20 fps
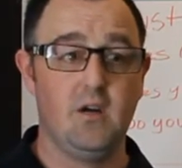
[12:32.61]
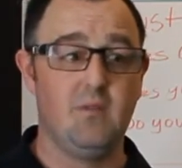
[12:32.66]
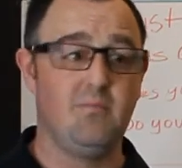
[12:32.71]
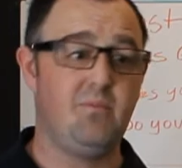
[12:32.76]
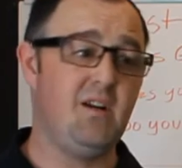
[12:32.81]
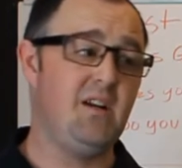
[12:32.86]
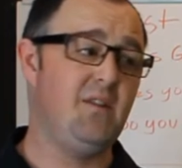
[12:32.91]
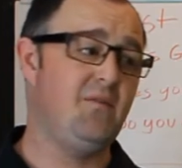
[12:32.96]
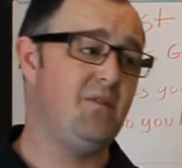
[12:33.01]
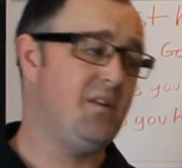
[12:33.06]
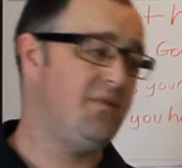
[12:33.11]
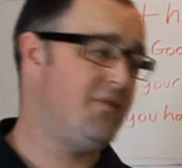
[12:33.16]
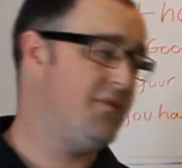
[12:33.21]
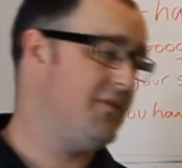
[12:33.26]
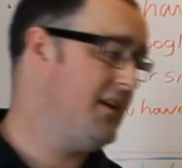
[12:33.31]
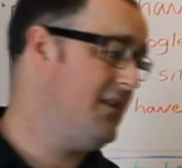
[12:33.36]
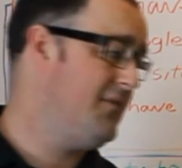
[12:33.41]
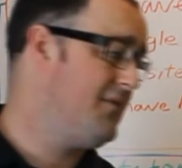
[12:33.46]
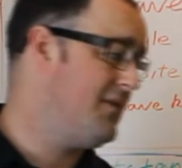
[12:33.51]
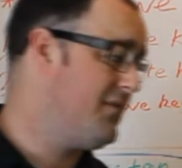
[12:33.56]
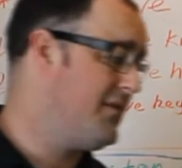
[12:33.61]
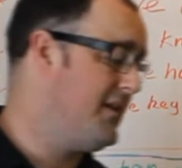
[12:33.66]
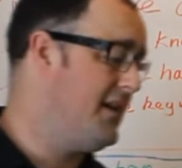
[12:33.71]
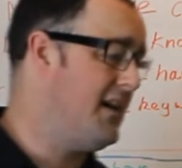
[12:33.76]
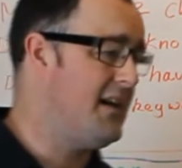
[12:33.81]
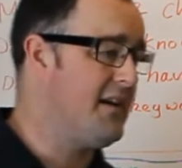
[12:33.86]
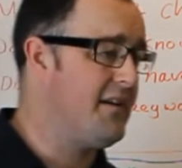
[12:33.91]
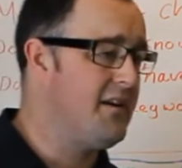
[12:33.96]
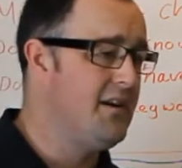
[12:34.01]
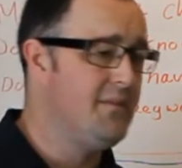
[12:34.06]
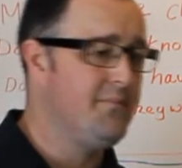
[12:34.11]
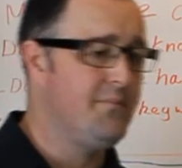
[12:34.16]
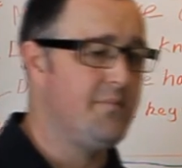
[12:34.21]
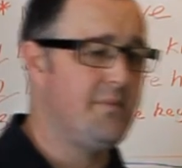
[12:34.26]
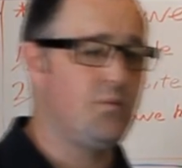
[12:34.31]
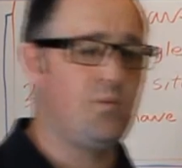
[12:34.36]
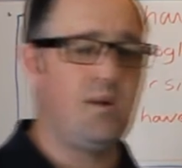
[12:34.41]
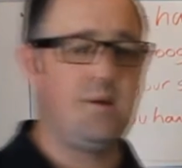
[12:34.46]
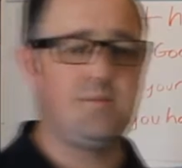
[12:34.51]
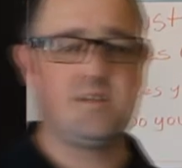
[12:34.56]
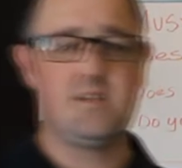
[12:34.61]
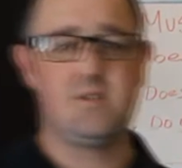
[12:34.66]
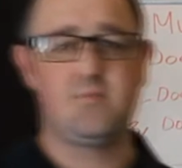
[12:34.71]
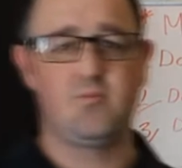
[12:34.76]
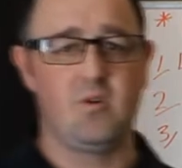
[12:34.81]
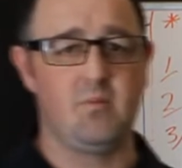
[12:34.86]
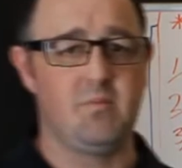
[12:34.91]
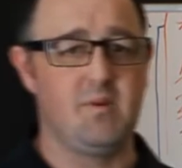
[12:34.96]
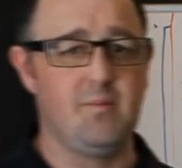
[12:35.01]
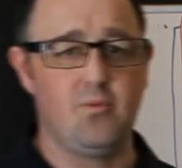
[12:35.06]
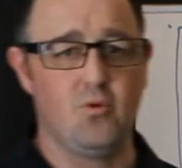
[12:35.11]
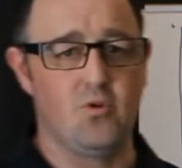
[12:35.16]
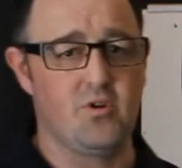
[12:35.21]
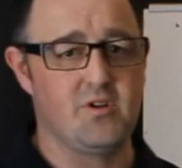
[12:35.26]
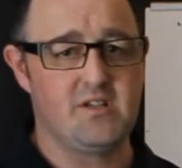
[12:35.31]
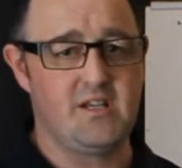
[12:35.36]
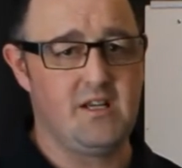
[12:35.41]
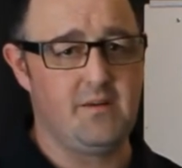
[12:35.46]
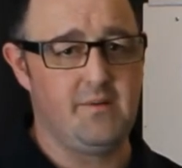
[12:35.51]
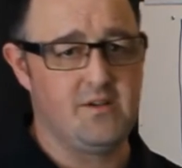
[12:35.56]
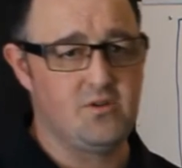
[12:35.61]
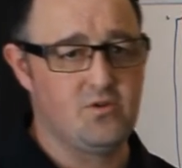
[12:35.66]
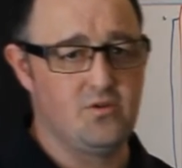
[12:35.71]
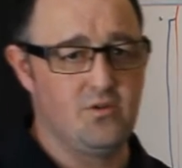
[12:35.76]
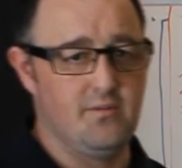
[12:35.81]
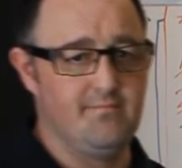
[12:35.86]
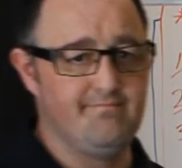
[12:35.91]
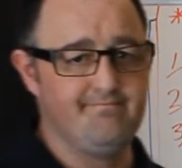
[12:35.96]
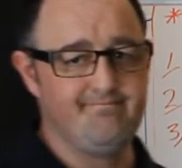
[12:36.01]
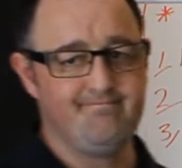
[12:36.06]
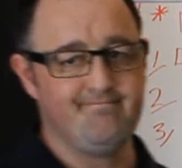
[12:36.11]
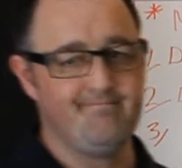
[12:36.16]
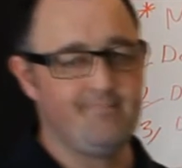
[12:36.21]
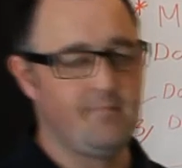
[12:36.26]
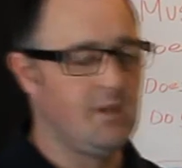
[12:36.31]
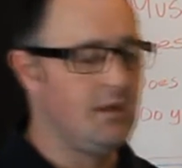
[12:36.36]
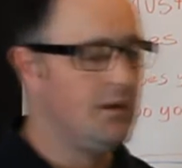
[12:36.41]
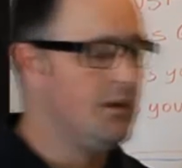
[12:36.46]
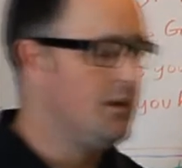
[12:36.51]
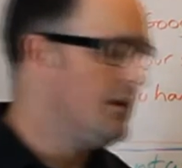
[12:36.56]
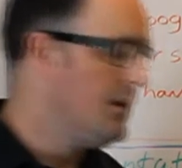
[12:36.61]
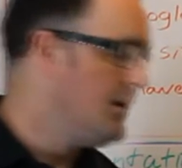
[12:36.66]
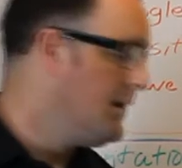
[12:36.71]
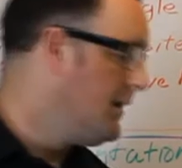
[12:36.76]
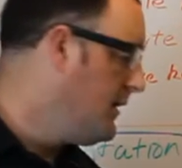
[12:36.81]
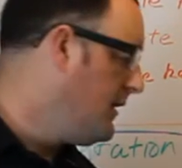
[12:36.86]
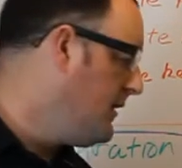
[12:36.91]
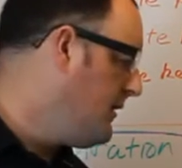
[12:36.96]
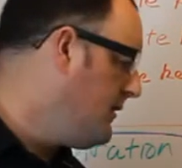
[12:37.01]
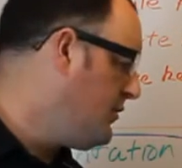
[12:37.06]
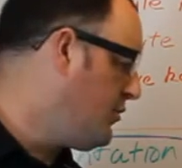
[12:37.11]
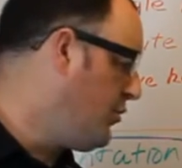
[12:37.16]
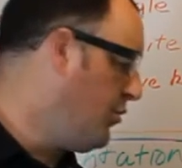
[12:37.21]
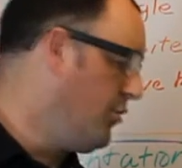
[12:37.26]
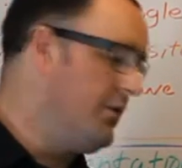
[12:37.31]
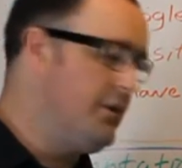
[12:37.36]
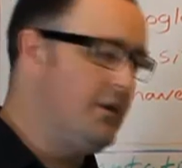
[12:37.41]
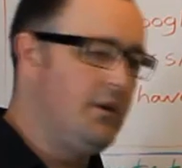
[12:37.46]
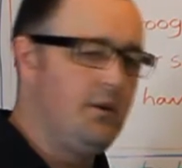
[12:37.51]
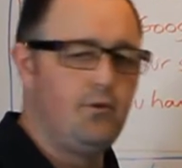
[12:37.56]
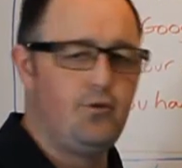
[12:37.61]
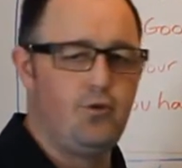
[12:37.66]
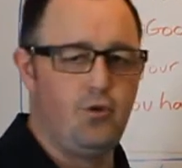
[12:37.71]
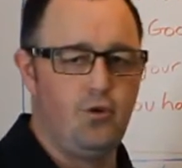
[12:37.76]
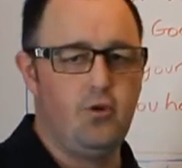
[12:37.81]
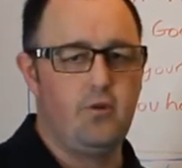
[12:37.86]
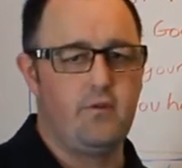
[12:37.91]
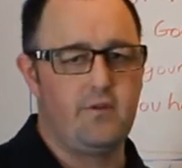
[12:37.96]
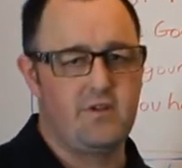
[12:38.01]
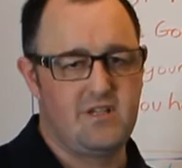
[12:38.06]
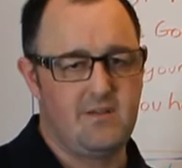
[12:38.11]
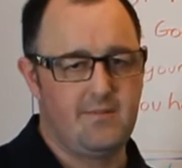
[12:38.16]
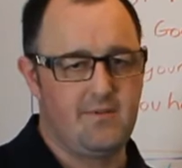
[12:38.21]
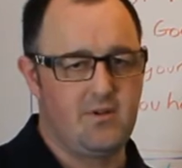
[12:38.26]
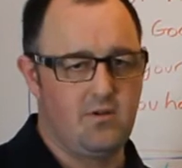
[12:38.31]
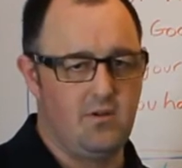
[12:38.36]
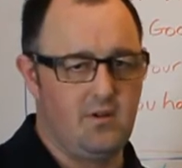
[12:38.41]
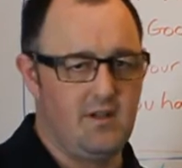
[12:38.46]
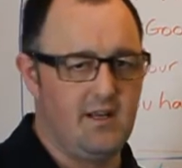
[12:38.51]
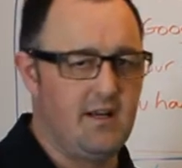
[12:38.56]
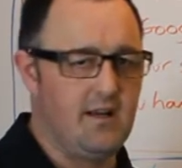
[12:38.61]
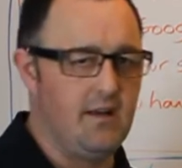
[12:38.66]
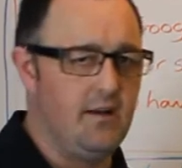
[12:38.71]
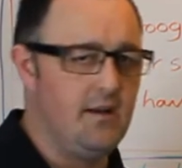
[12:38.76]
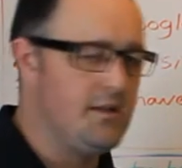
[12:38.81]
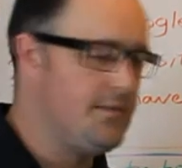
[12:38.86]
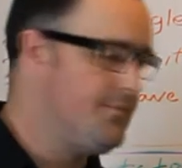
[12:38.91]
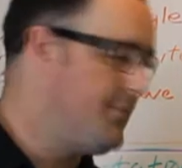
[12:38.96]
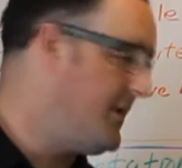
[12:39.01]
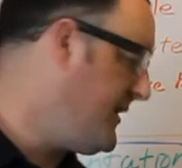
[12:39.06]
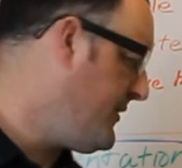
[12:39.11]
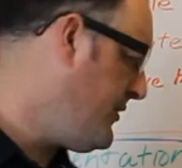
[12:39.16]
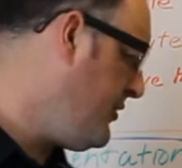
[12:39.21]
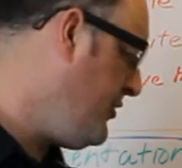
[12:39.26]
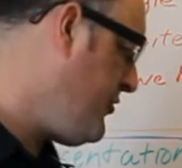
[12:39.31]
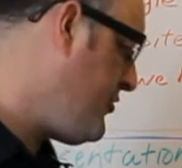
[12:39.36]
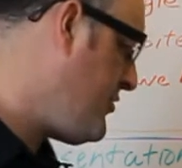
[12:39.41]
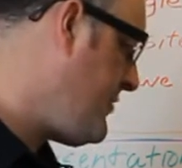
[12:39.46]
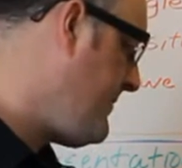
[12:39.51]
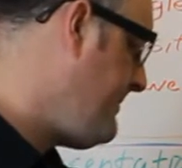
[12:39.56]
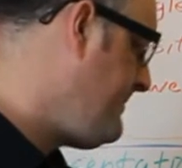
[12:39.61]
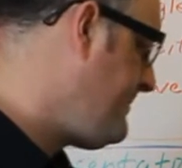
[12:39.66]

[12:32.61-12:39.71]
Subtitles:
But even if they are, their website's probably bogus anyway, so don't do reciprocal linking. It's bad news.